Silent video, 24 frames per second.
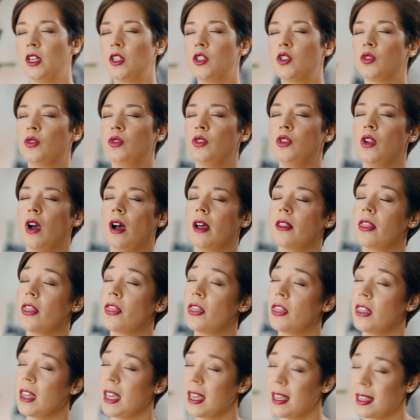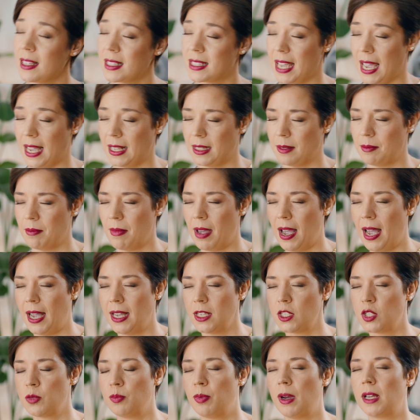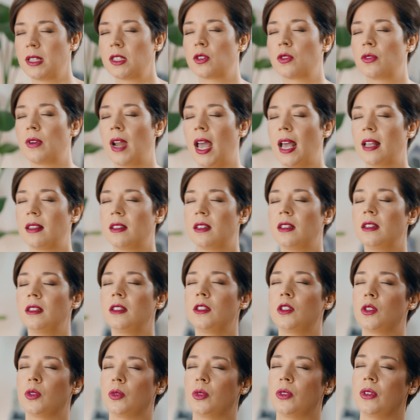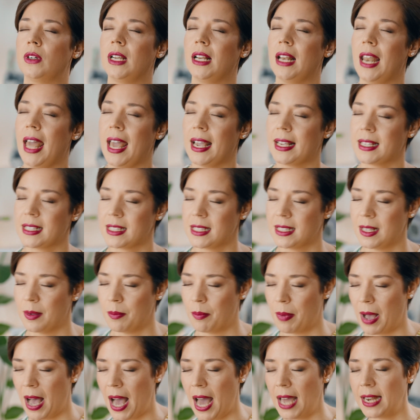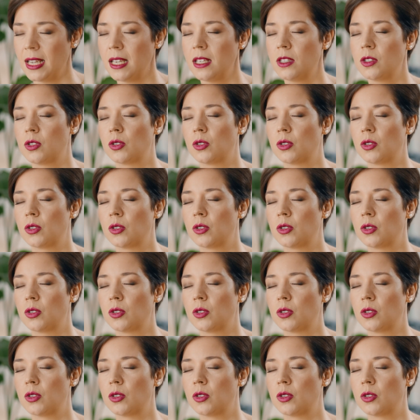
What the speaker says: to not think that much, but rather to relax the body,